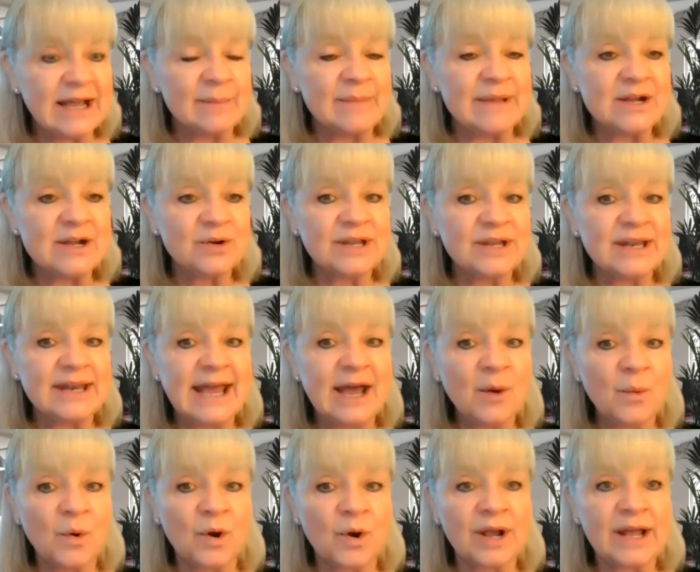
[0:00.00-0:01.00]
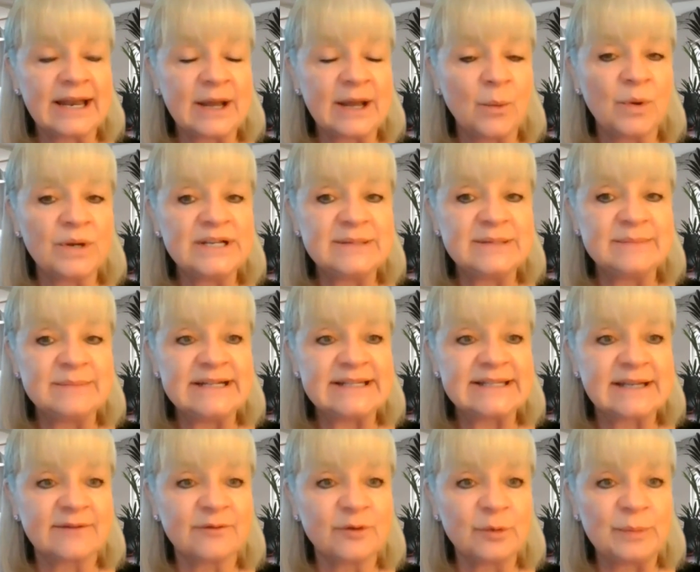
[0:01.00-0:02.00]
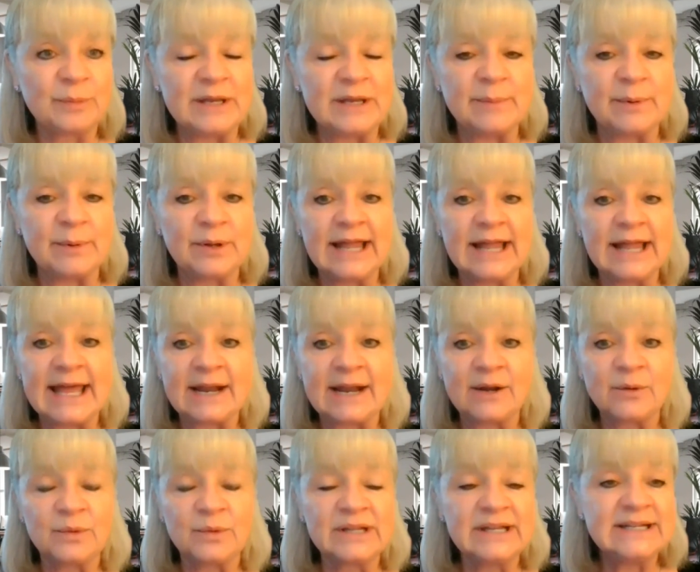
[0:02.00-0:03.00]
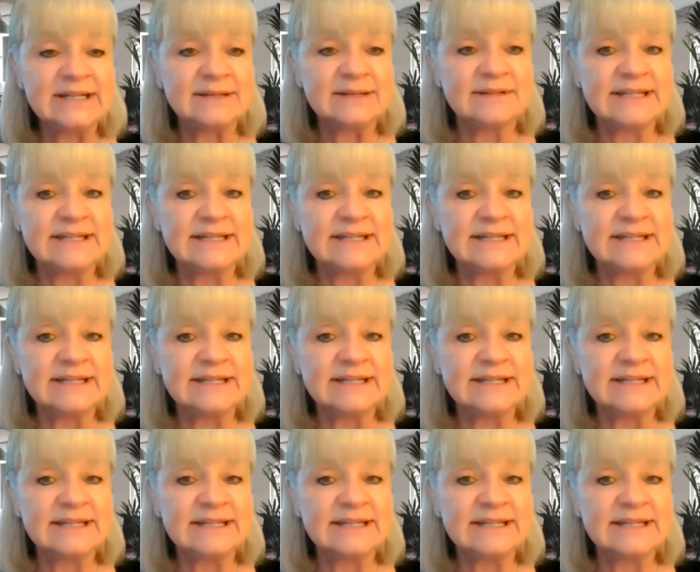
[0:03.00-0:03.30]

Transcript: I'm here to network, and I wanted to meet several people, and I really